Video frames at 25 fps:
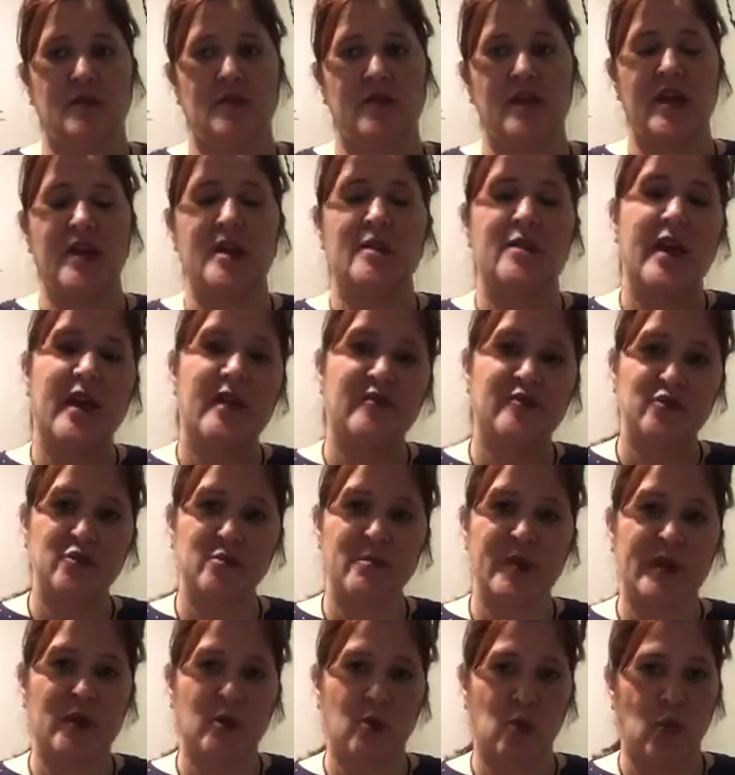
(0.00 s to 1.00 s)
then after
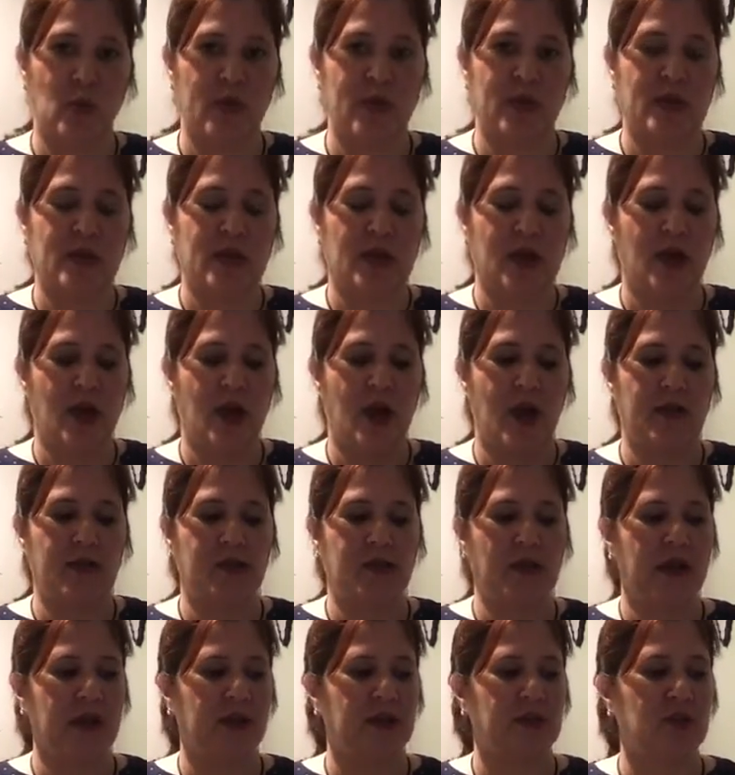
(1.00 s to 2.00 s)
about a week, I
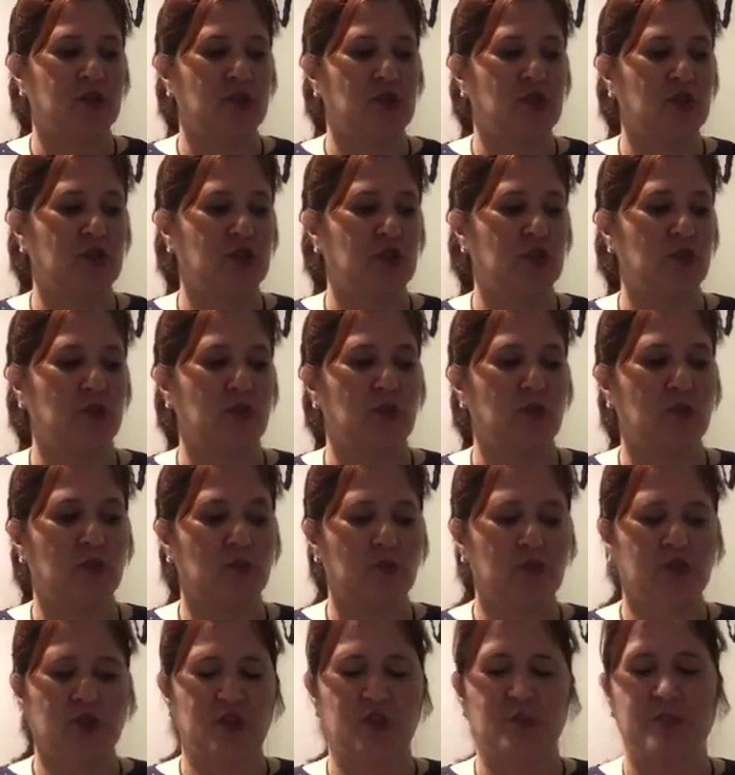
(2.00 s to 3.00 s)
like
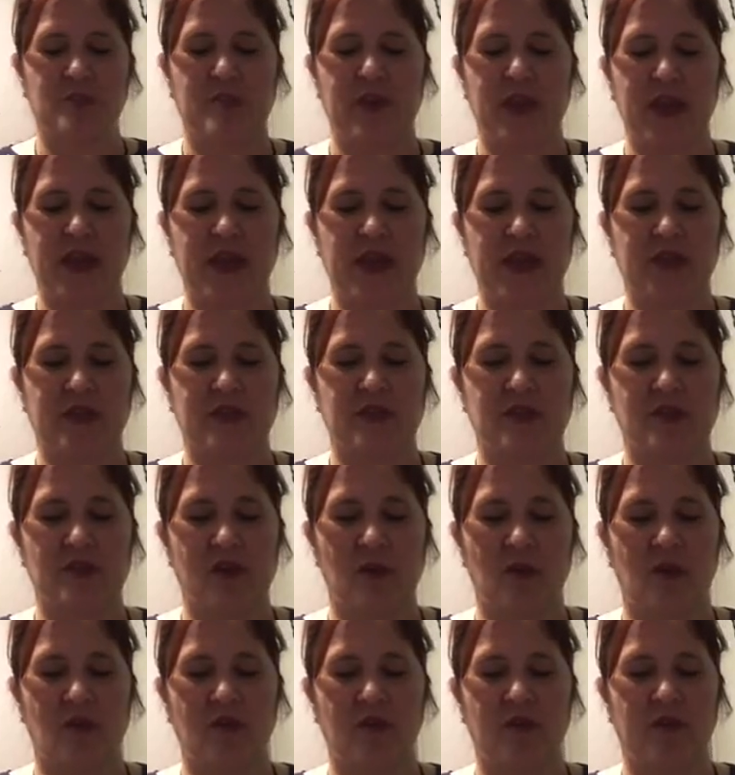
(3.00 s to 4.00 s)
to just put my hands
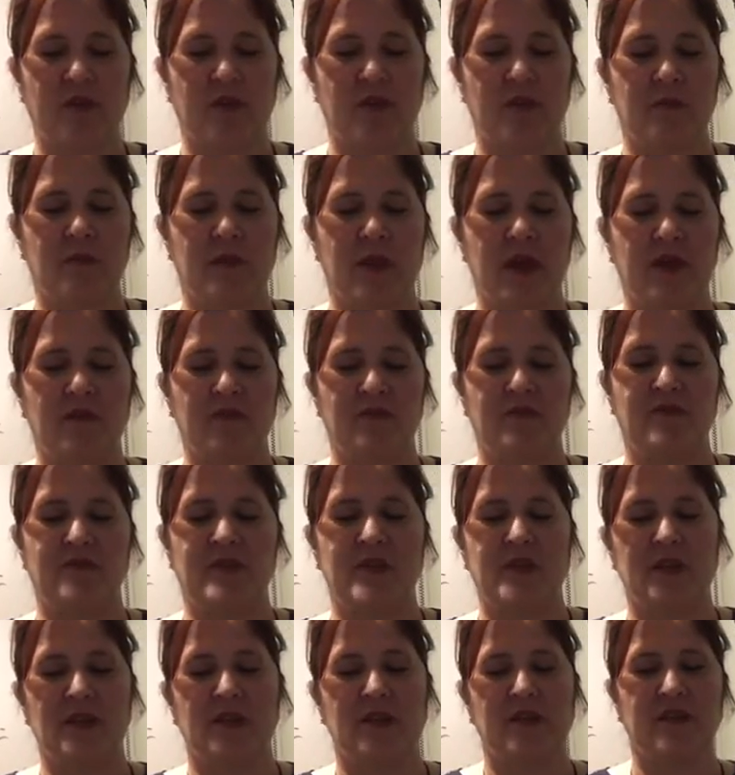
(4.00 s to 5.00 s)
over them and
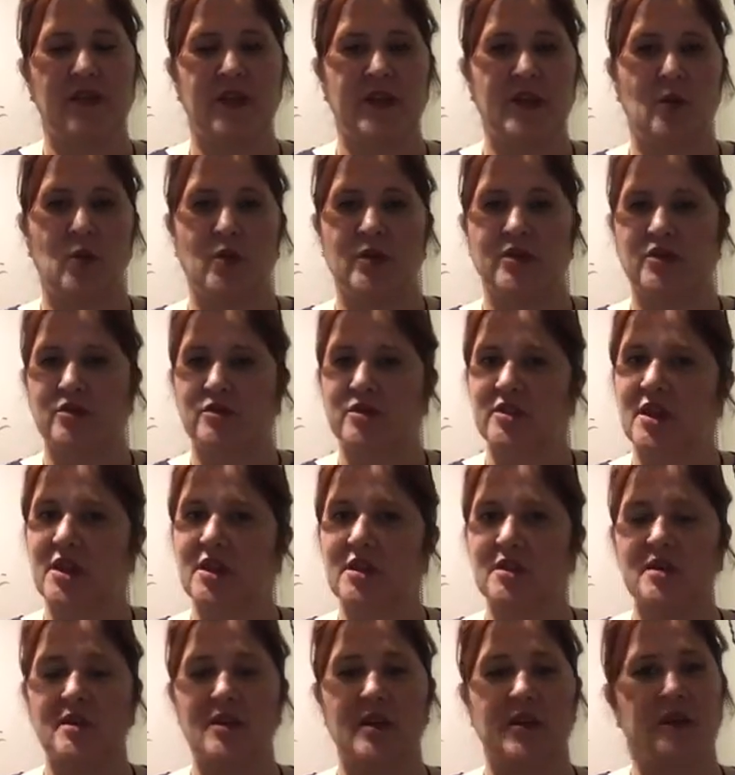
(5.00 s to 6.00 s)
feel if any ones are
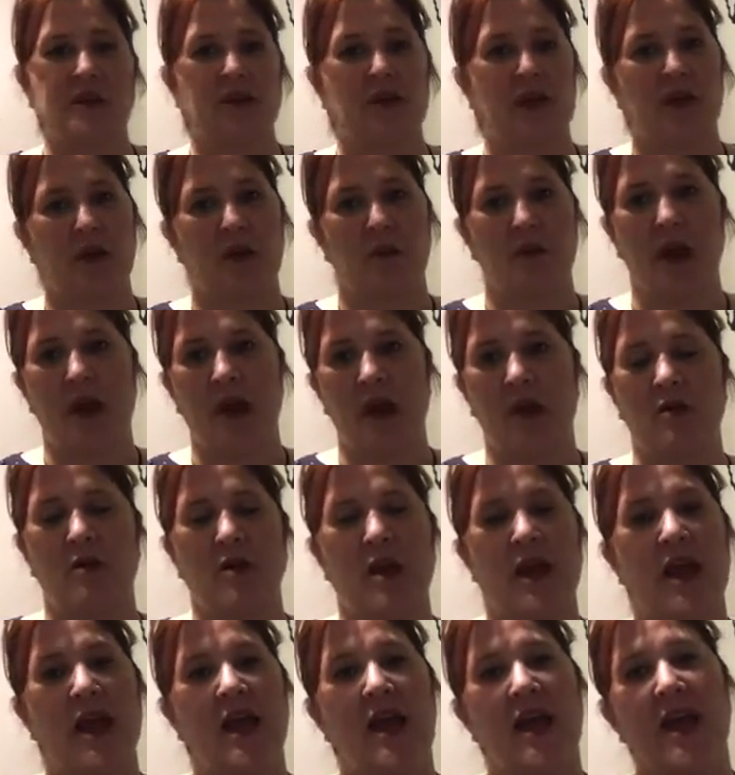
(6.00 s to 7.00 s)
done. I take them
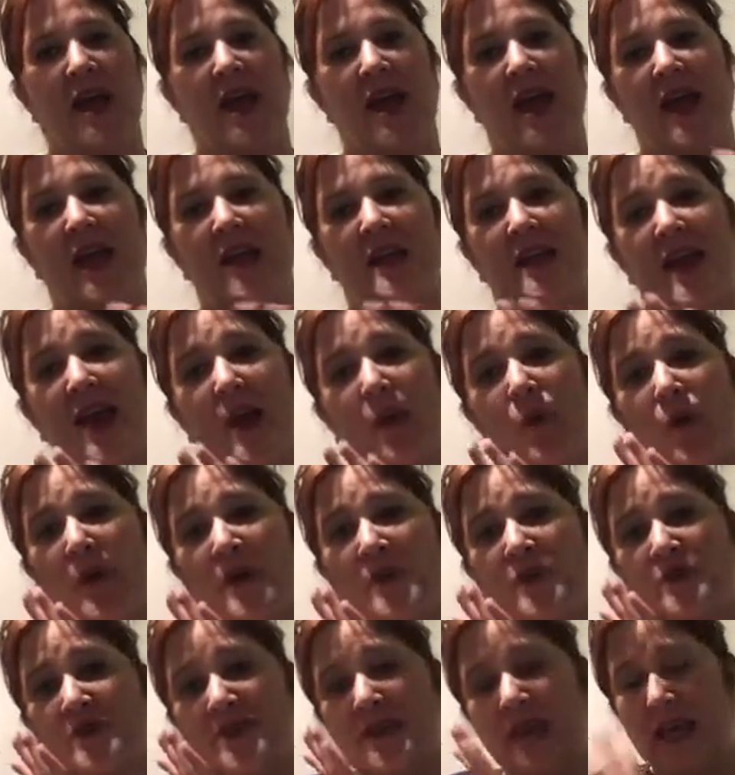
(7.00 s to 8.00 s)
out. Now
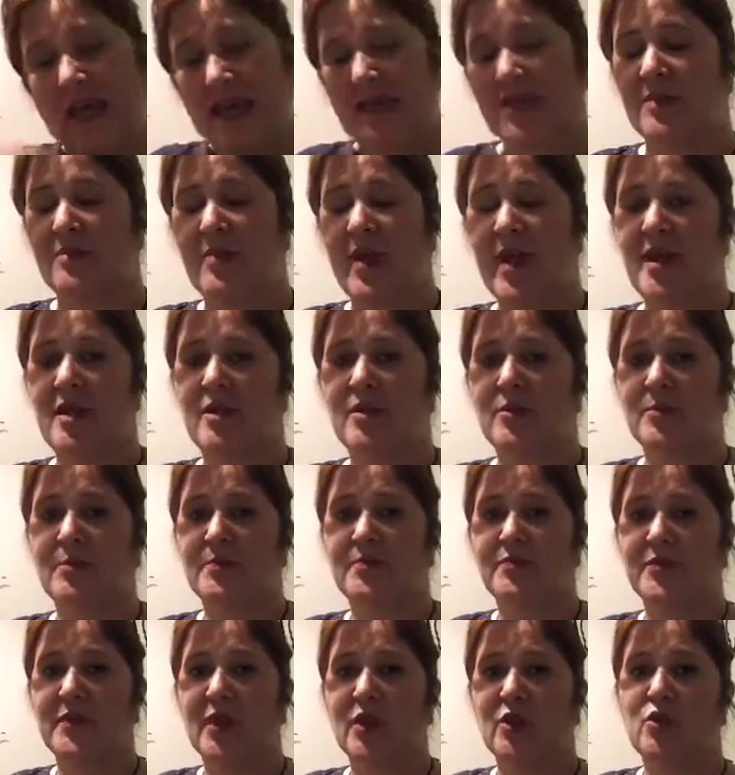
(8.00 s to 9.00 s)
when you take them out,
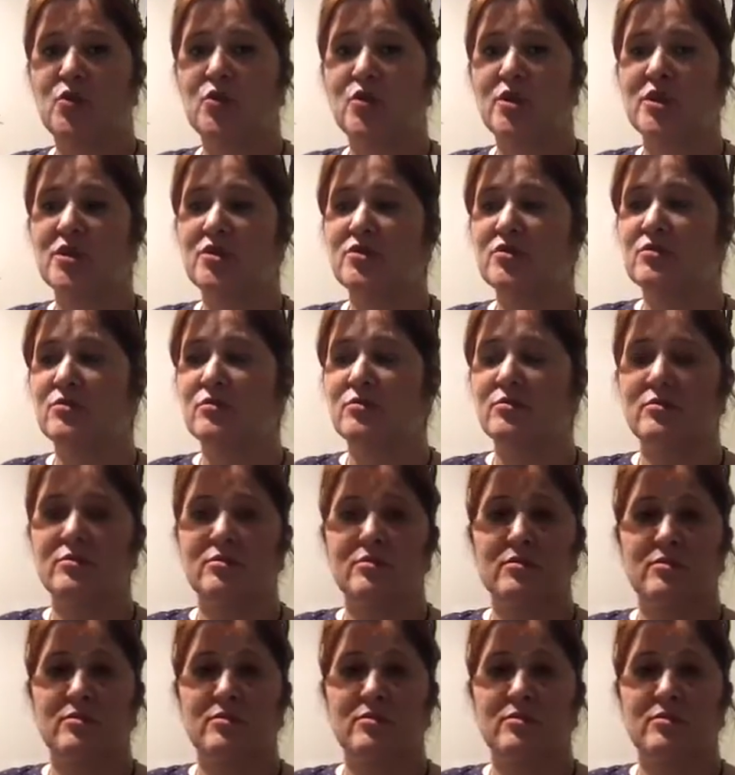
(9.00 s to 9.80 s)
you can